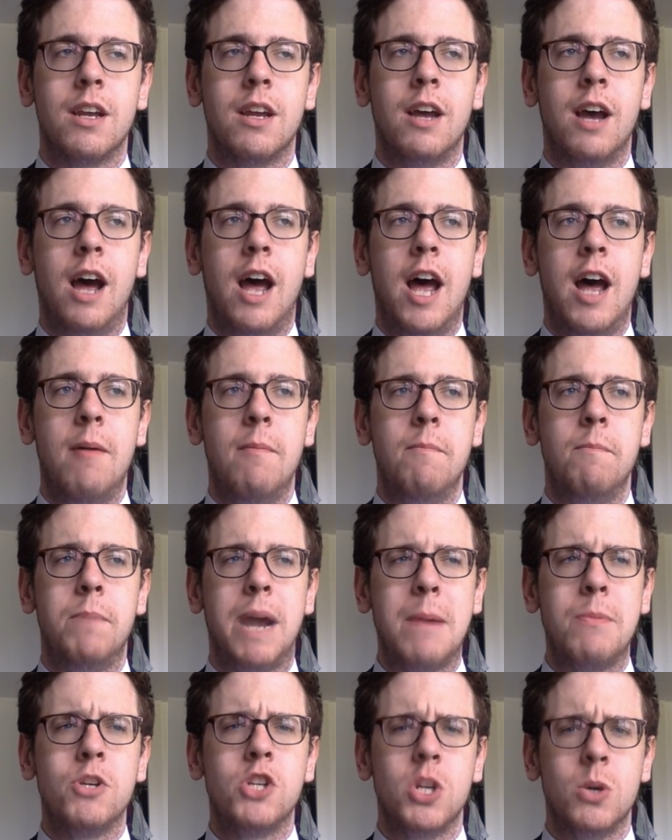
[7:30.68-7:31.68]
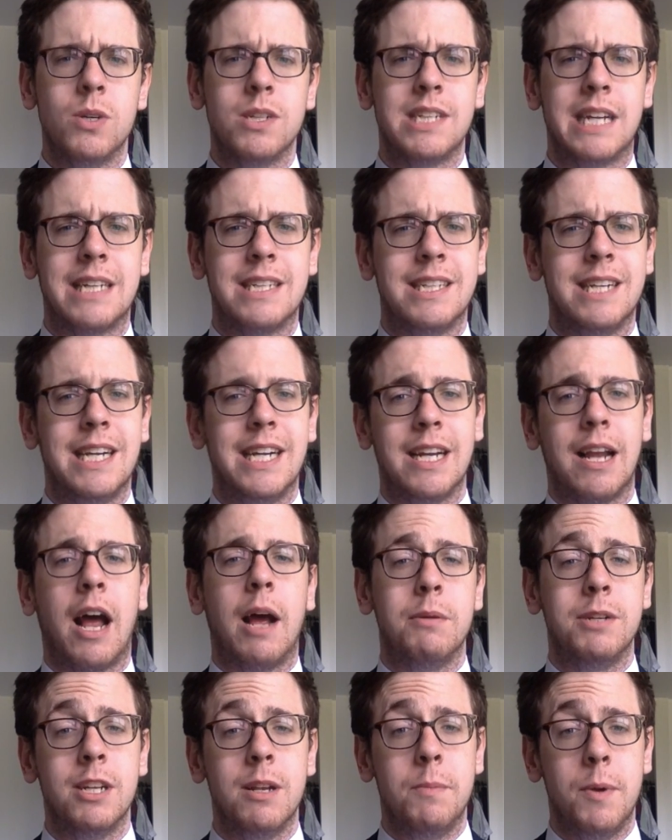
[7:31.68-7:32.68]
Paper 2 on Saturday,
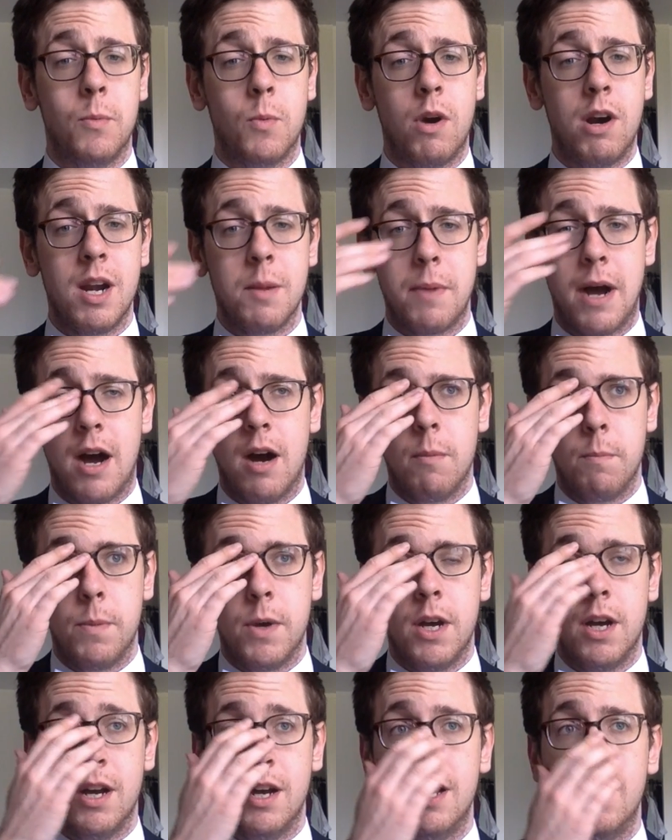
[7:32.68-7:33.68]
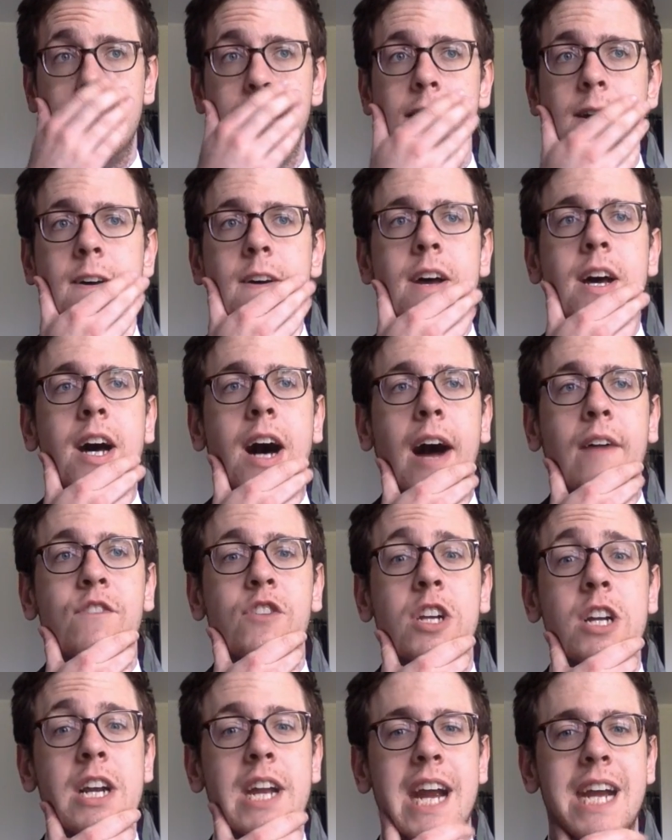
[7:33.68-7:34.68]
I'm still a bit worried about, but I've
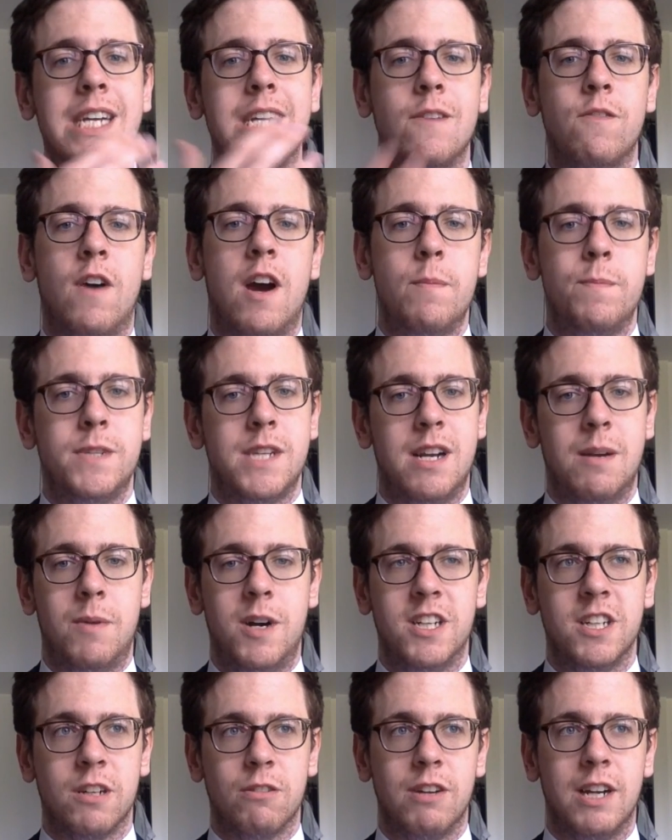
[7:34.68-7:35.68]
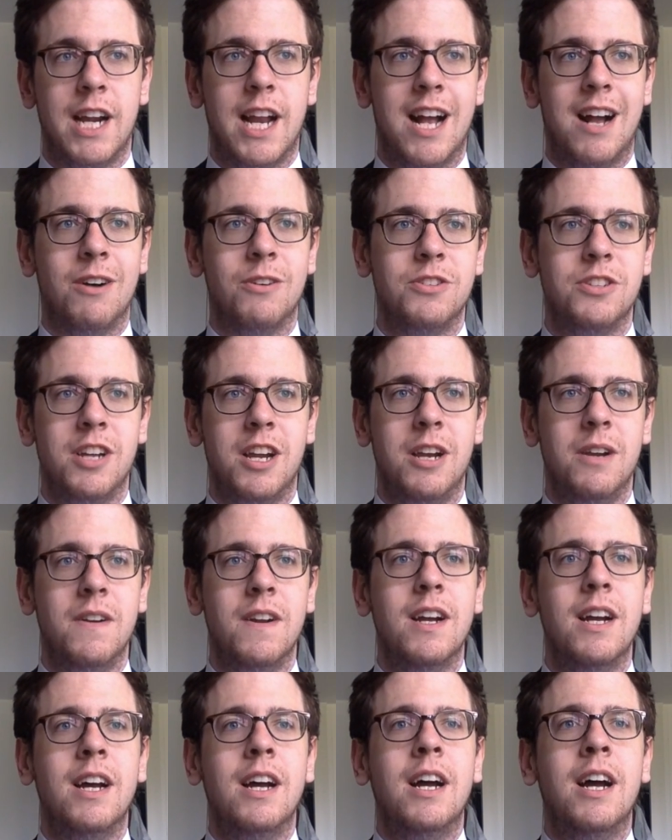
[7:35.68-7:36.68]
done 85% of my degree now, so
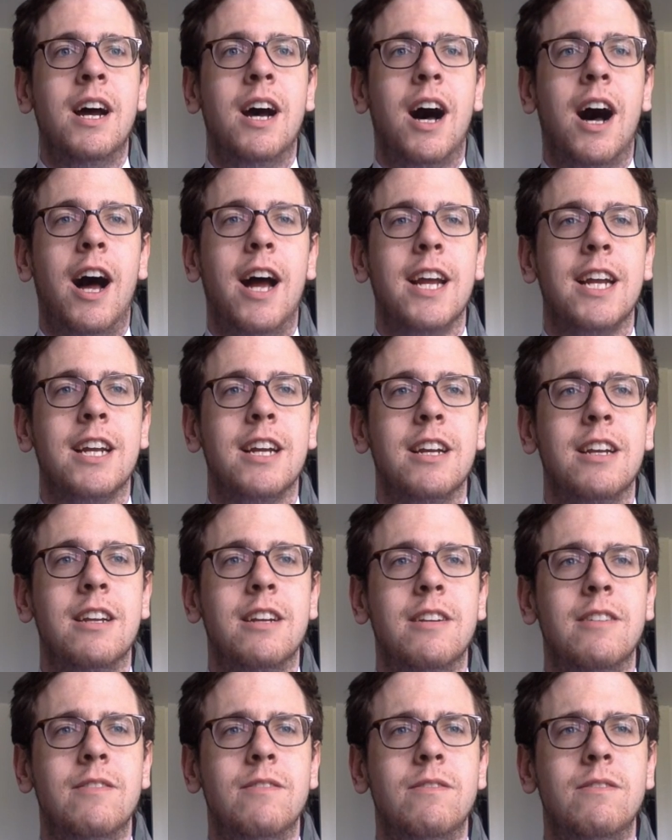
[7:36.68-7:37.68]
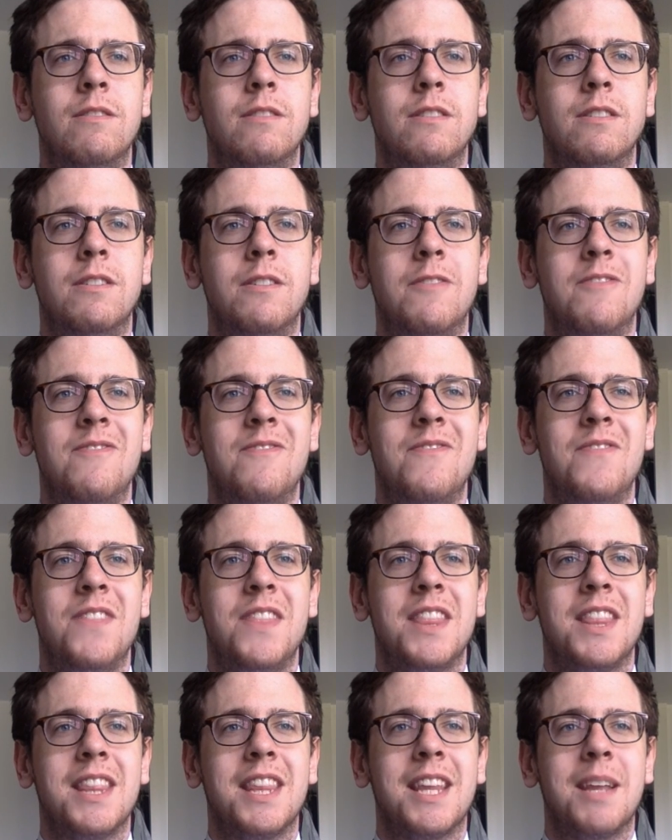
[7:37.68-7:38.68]
I can
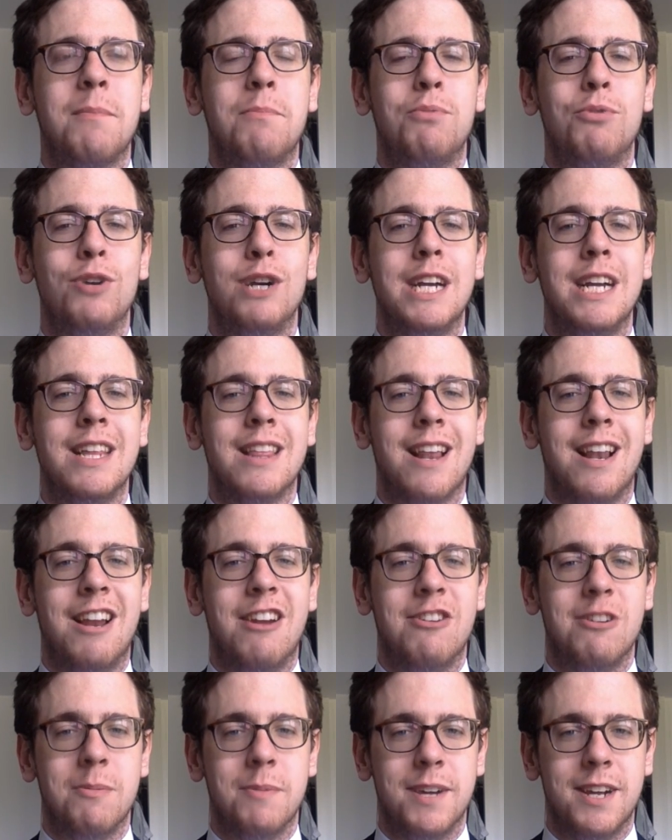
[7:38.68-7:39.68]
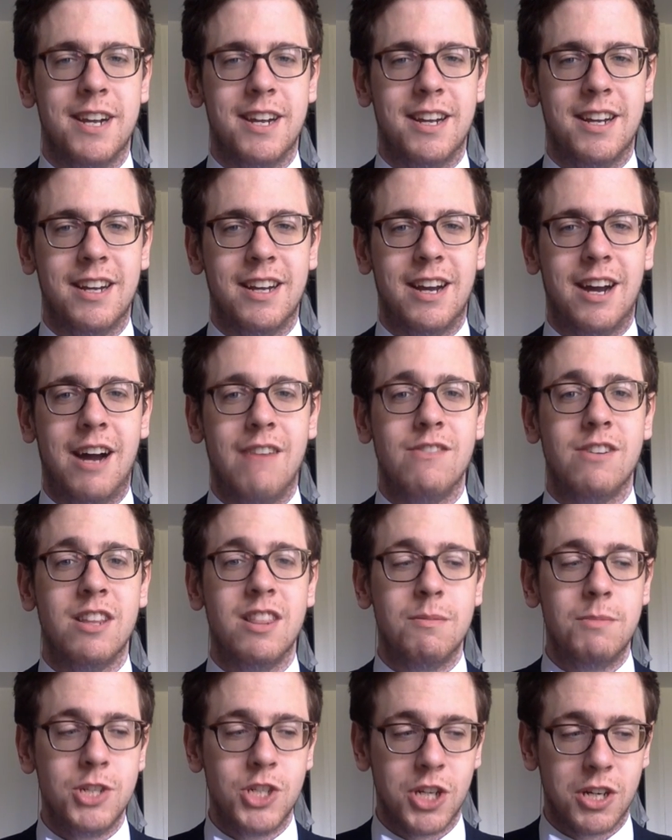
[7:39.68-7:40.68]
breathe a little bit. I've done
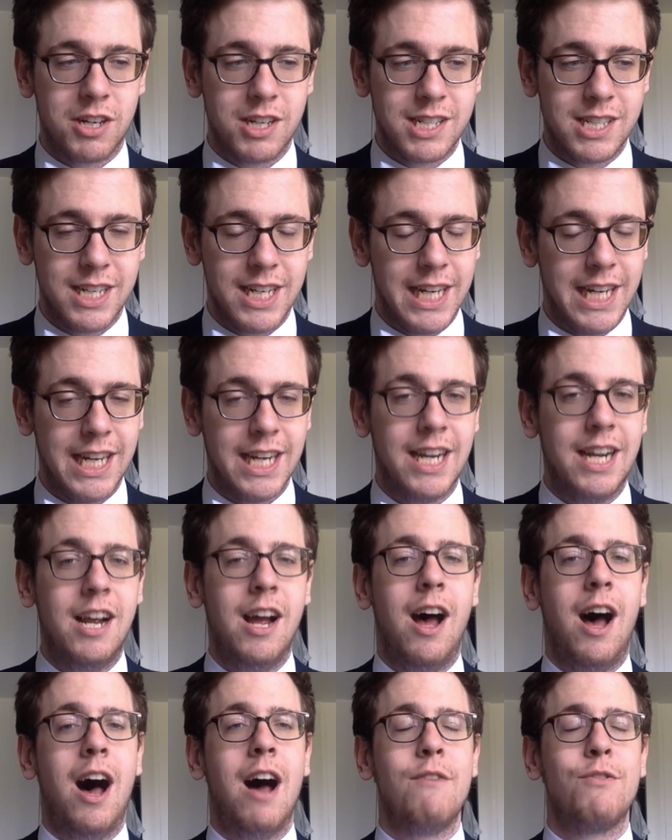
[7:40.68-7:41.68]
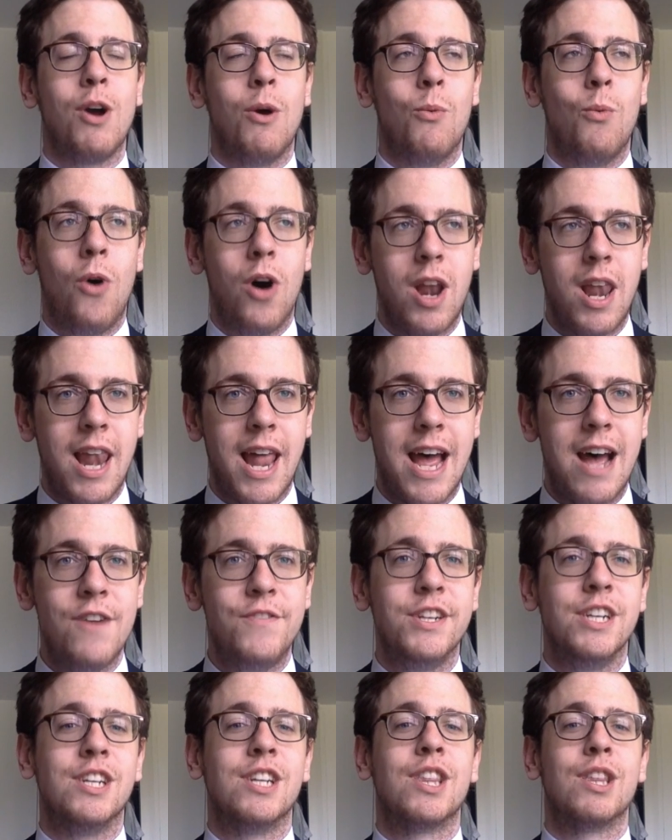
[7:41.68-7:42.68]
the majority. I've got 1
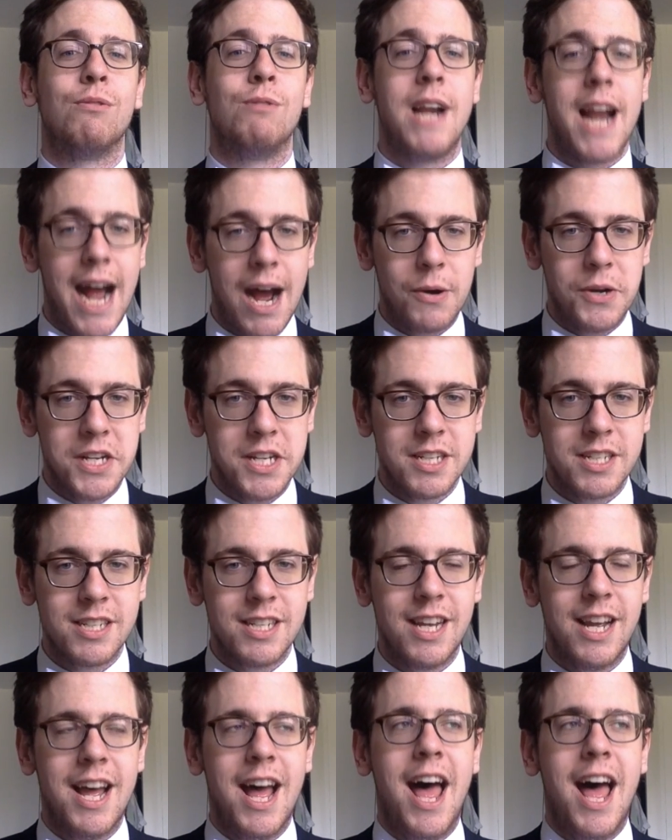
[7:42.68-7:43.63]
left. It's 3 hours,